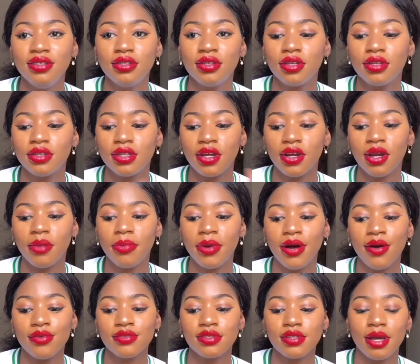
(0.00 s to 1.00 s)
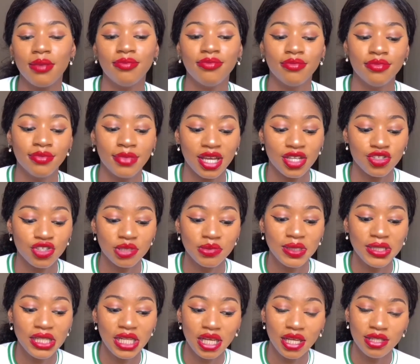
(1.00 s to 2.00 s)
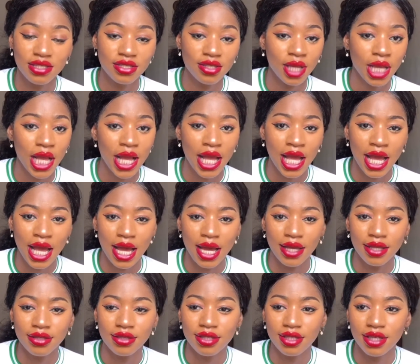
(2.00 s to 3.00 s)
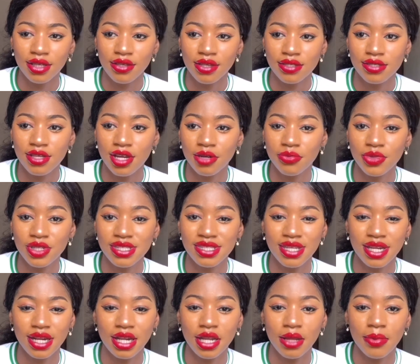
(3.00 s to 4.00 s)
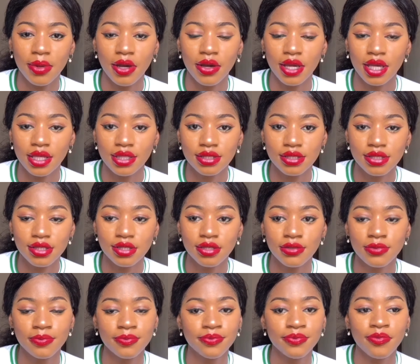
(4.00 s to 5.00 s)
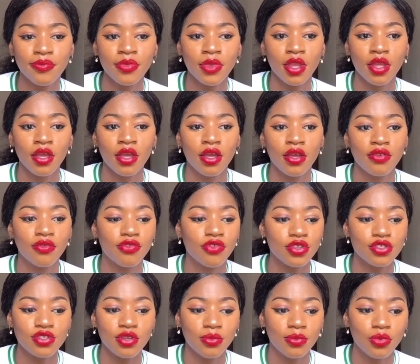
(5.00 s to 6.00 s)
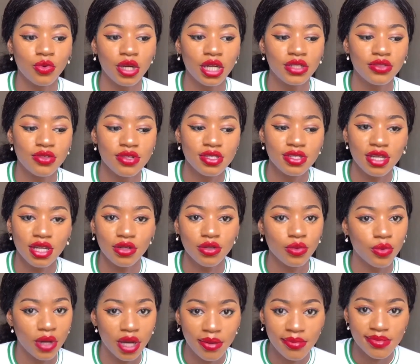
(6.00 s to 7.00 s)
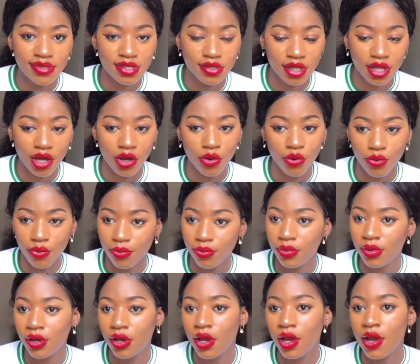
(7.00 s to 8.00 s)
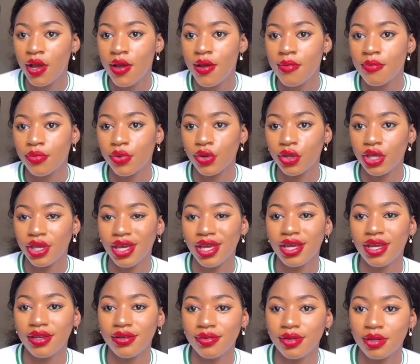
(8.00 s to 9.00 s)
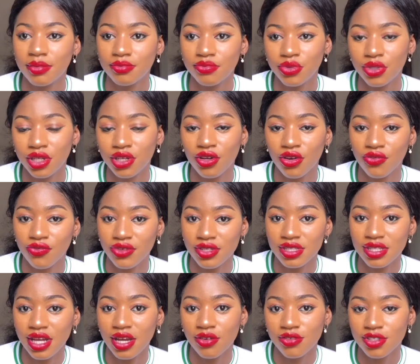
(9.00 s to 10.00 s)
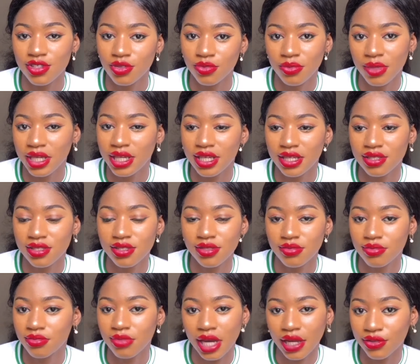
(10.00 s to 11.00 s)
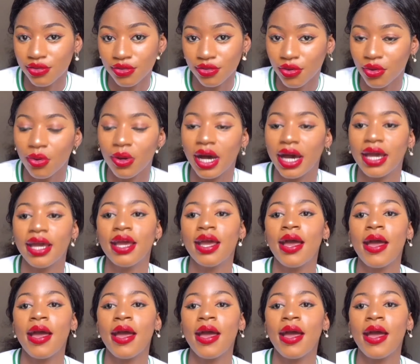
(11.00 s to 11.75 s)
They're about extremely late. The ceremony started at about 8. For some weird reason, I don't know why I'm still at home. But yeah, I'm pretty convinced that I'll still make it. I don't know why.